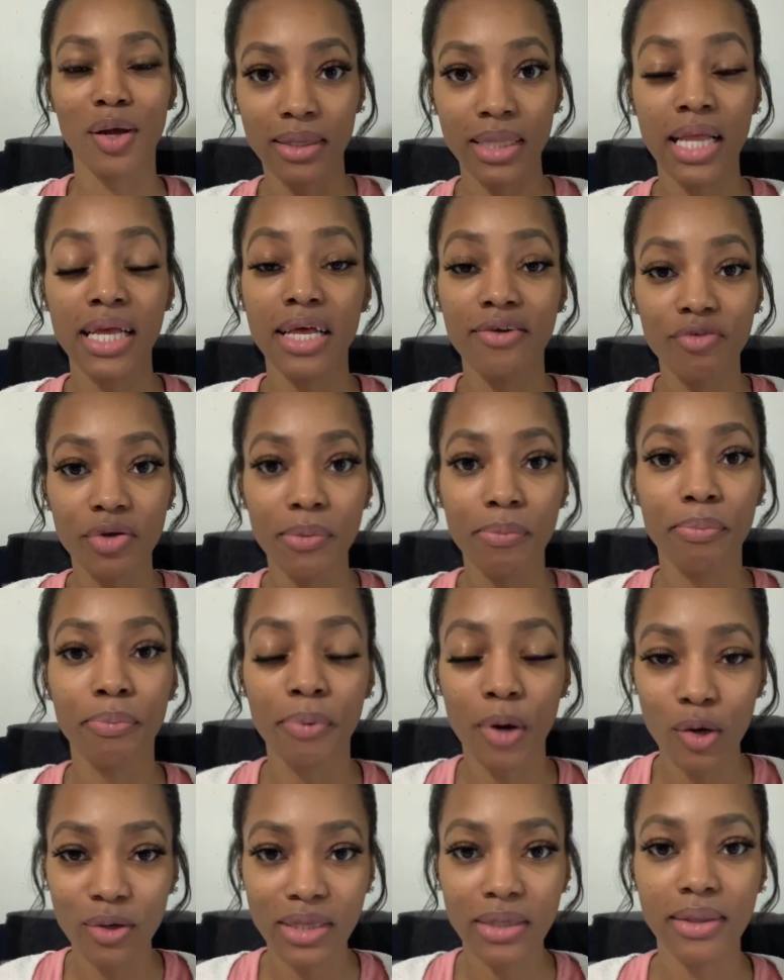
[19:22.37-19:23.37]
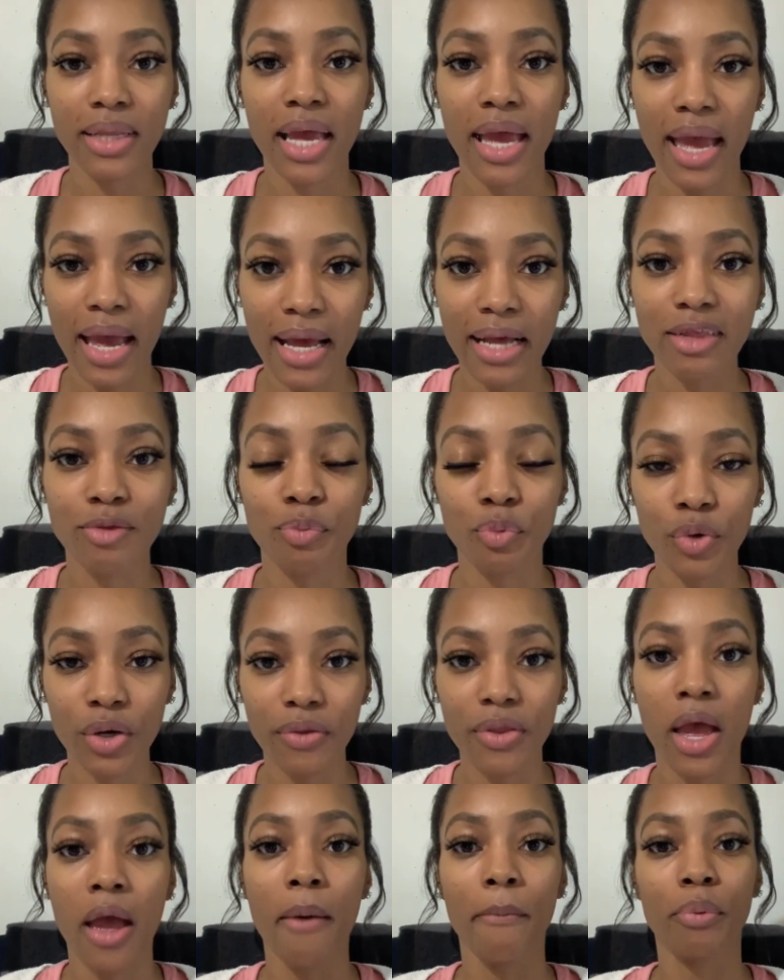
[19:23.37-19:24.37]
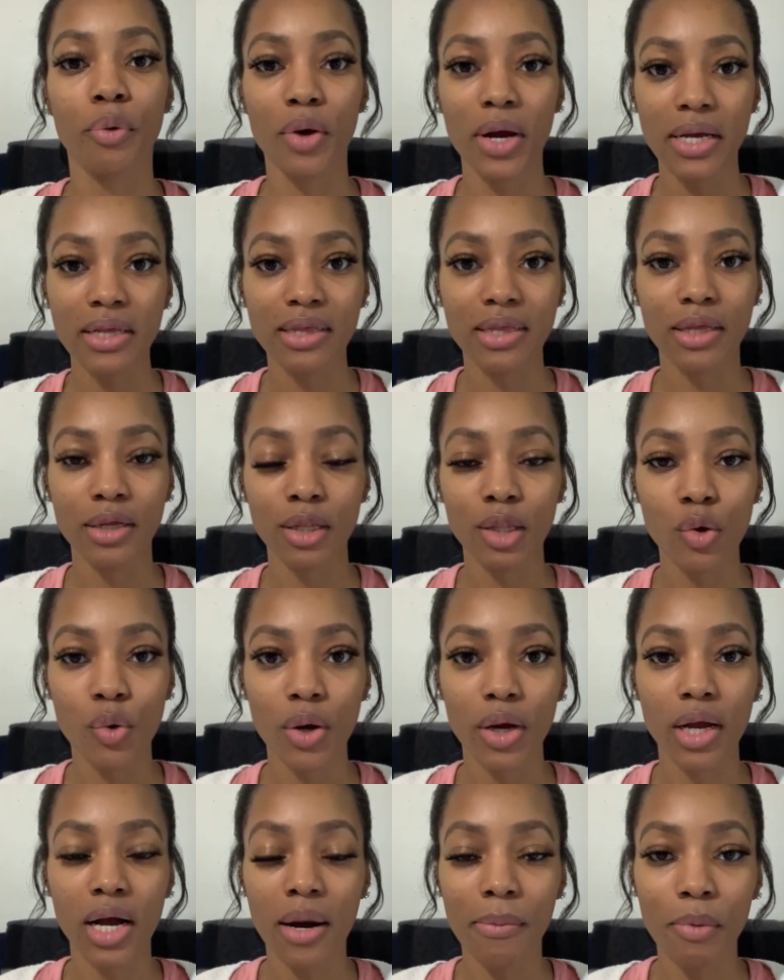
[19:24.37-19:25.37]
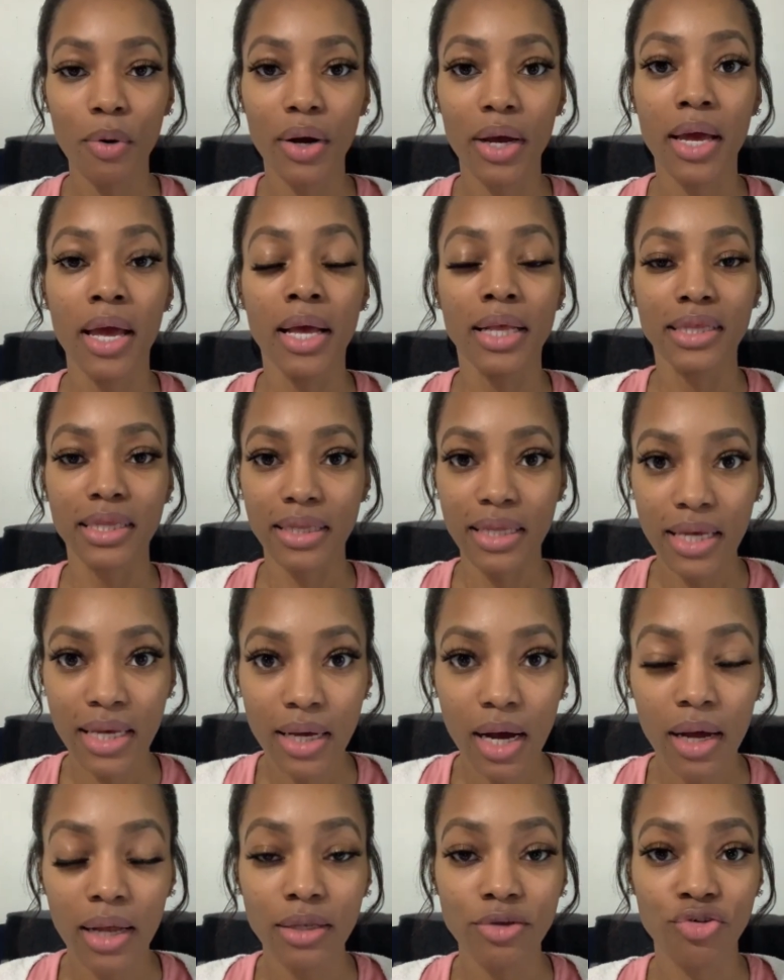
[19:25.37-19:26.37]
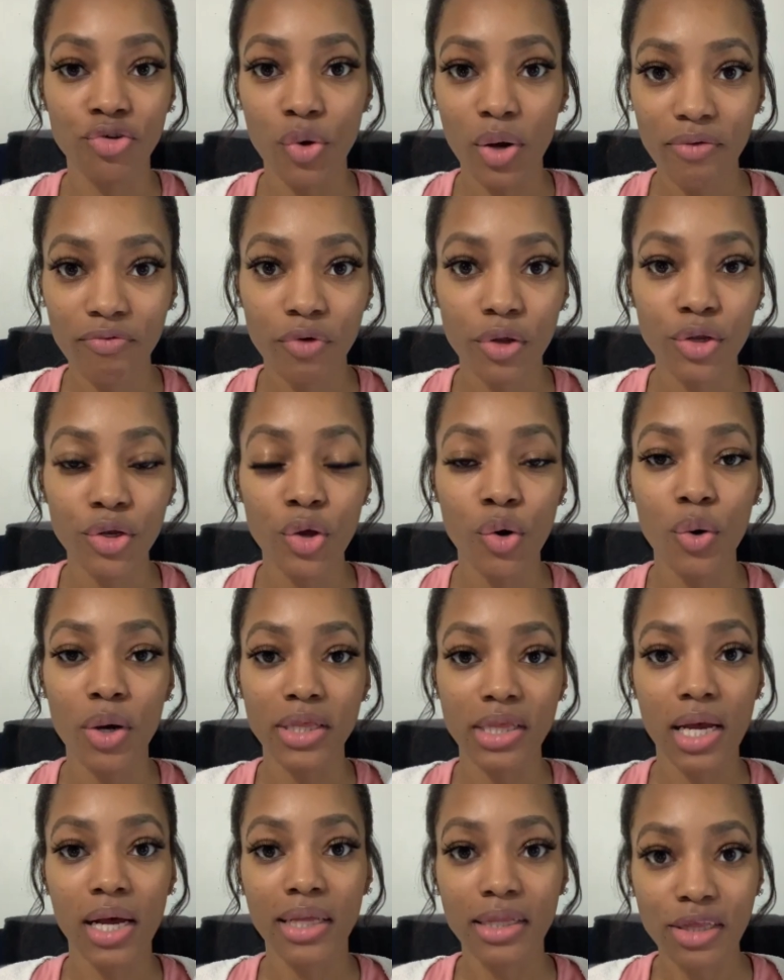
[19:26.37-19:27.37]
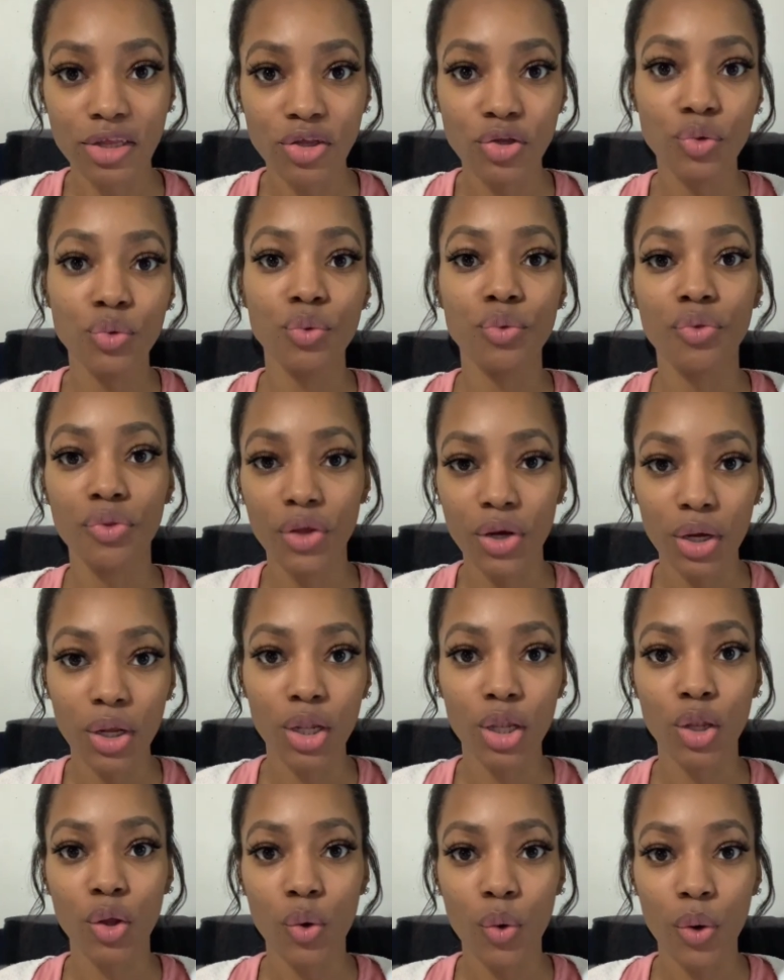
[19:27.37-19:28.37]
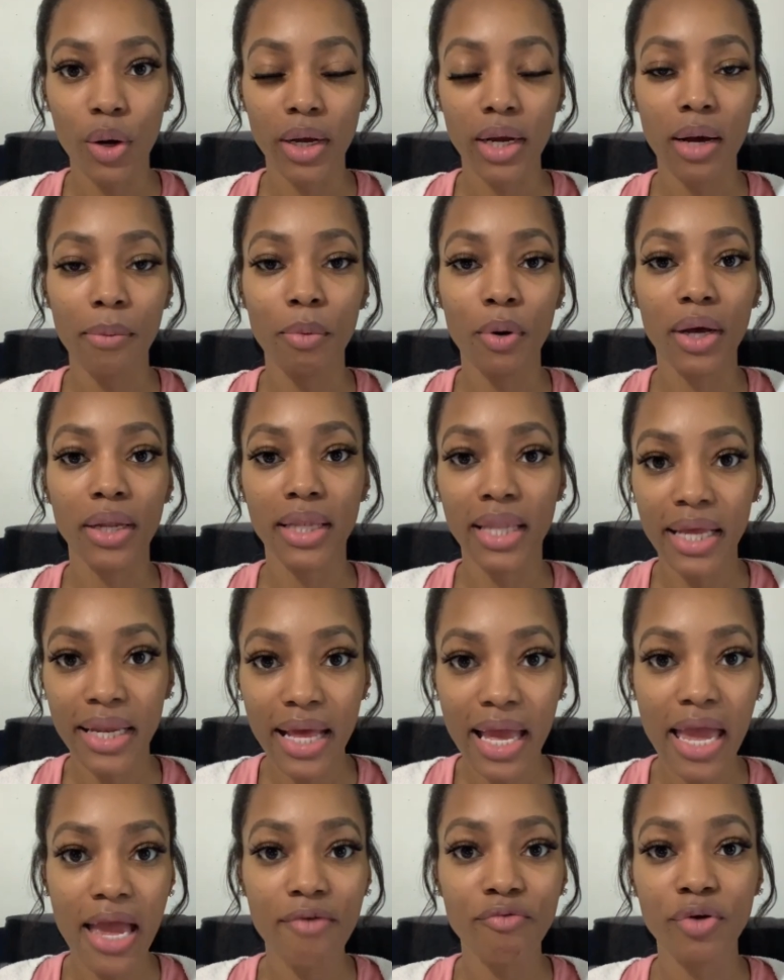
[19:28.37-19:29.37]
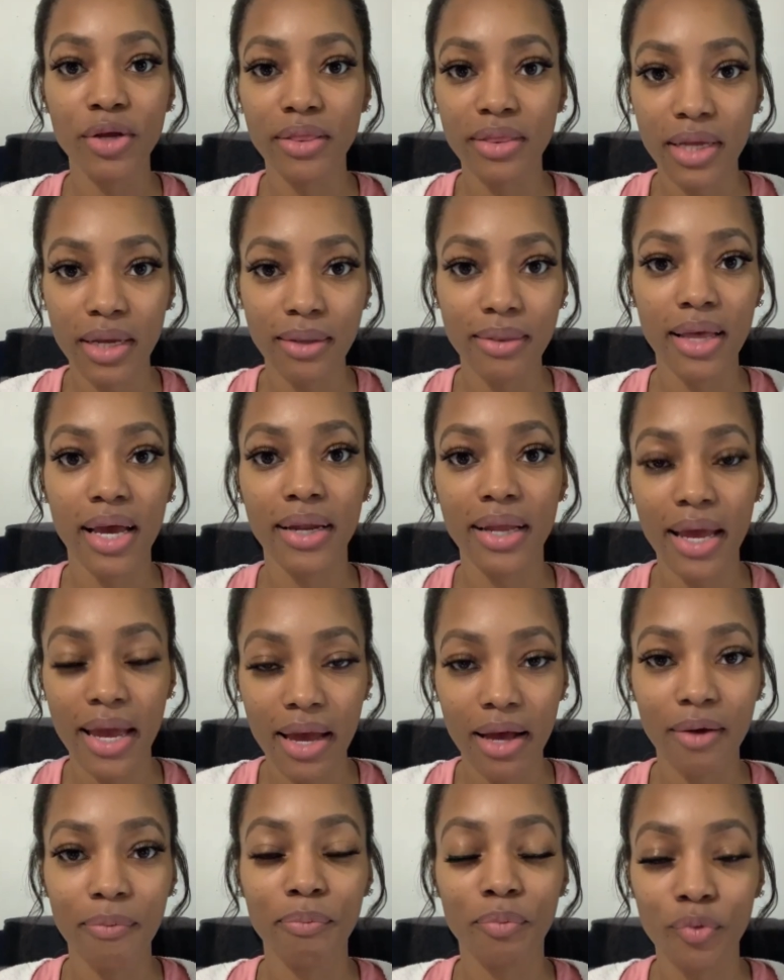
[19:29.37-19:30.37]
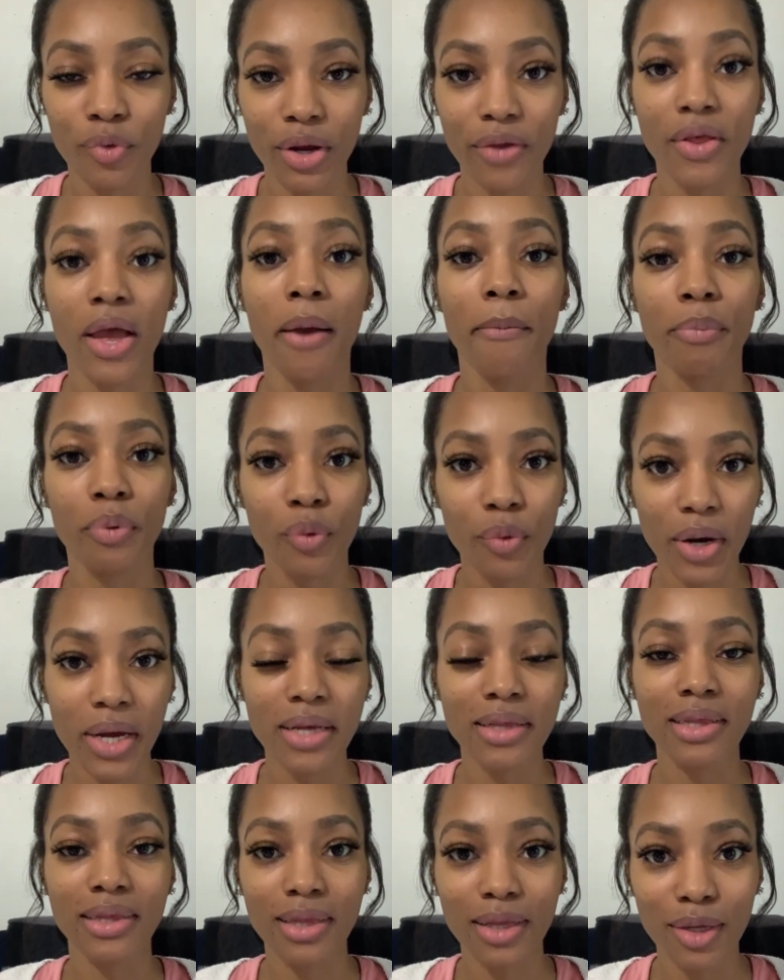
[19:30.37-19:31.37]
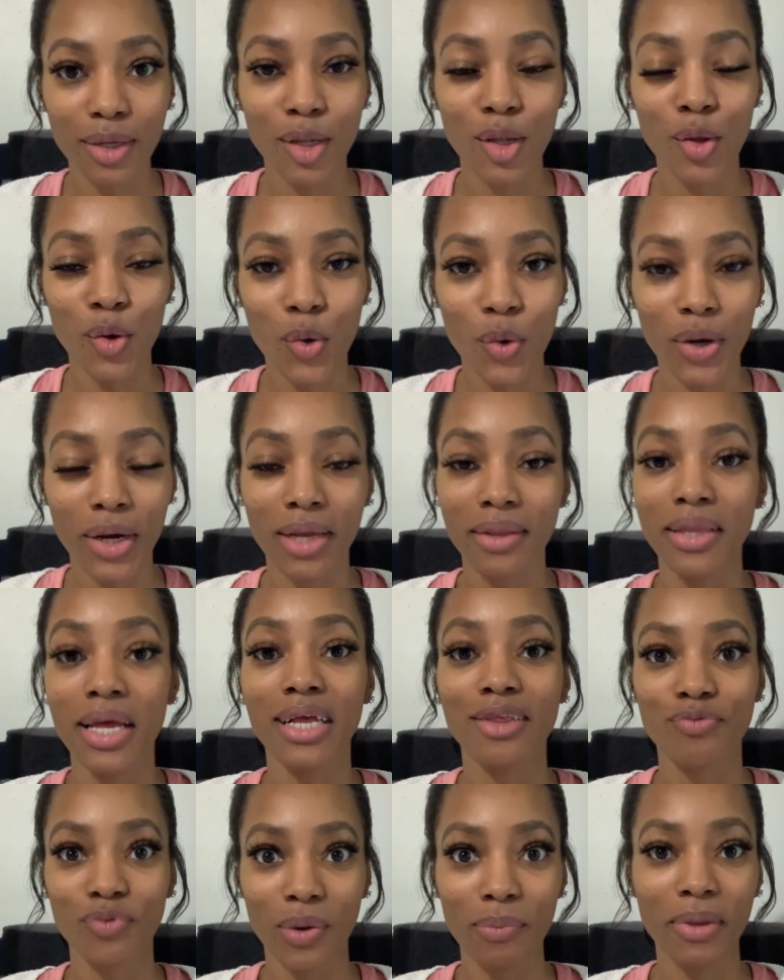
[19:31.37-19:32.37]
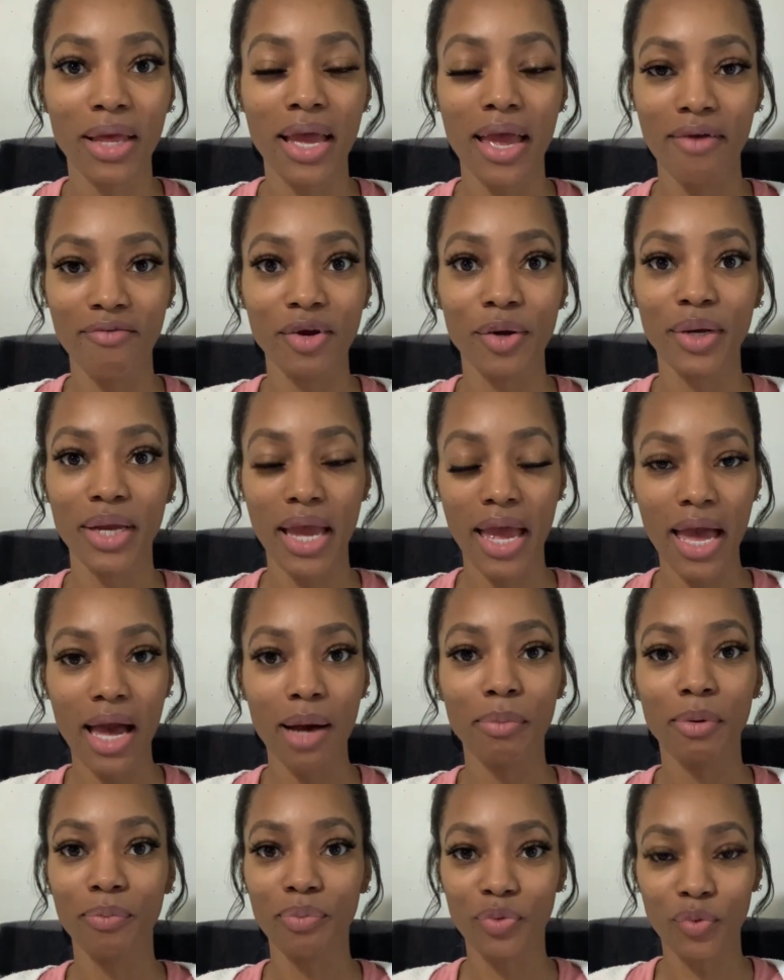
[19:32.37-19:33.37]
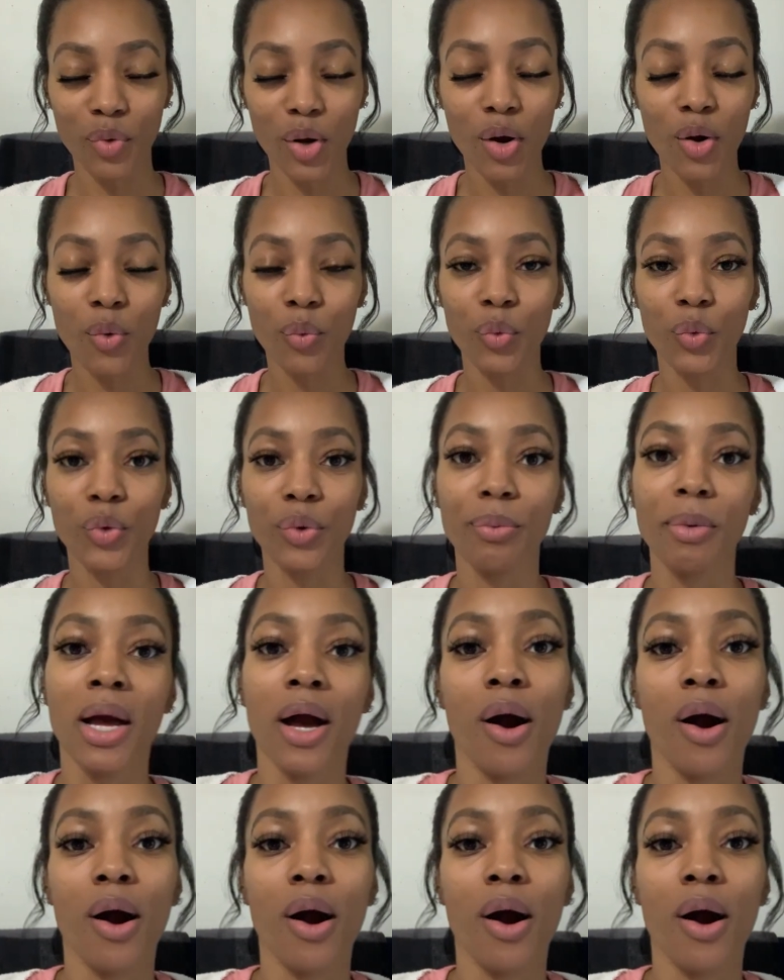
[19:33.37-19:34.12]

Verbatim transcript: Let every person that has breath praise the Lord. Come on, sing a joyful noise unto the Lord. Come on, let everything that have breath praise the Lord. And that's from that very album, Throne Room.